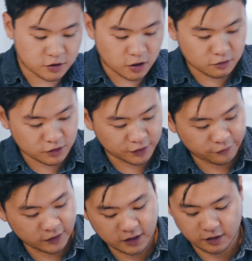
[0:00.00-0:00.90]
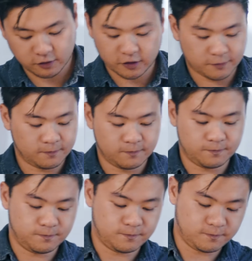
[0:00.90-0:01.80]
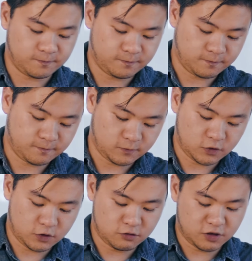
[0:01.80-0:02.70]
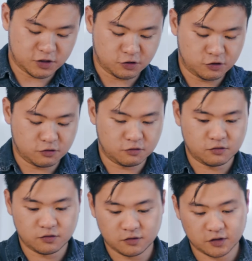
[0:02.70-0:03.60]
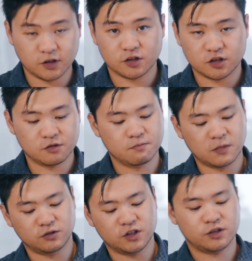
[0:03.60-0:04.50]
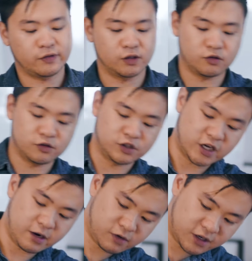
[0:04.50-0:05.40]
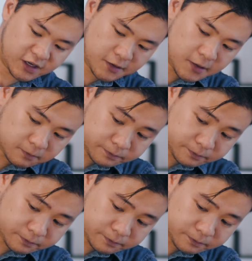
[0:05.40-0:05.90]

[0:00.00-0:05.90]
the only thing that you need to do is mount this one on the camera then,